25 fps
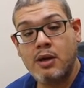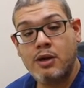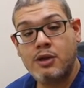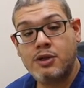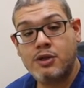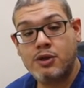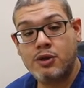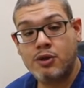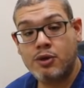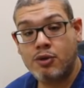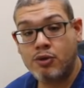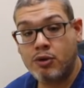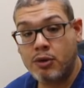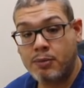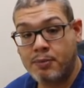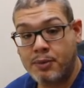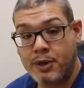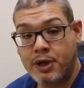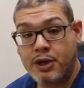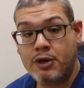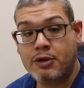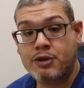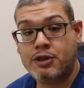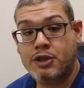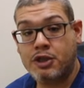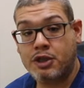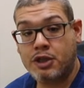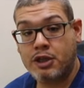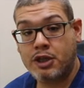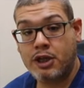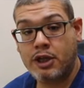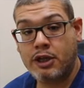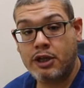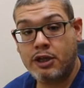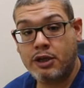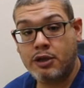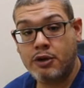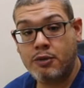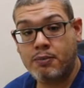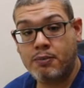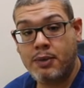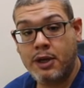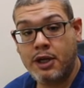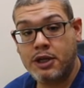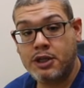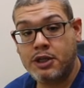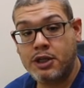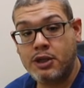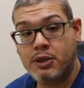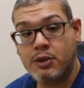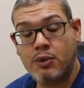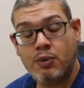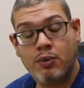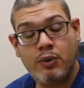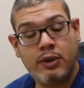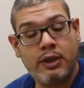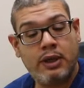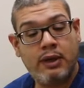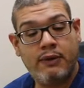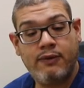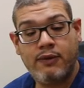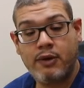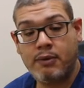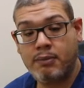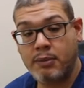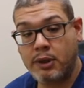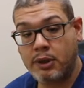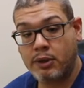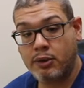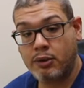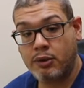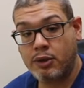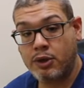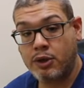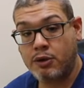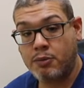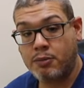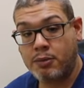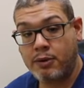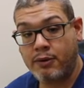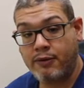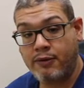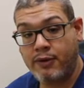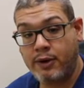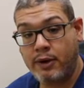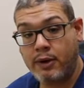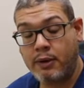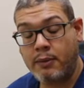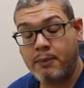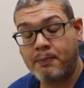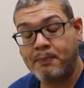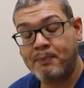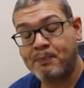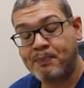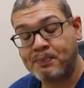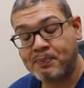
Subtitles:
So you will pre-oxygenate your patient, whatever method you prefer.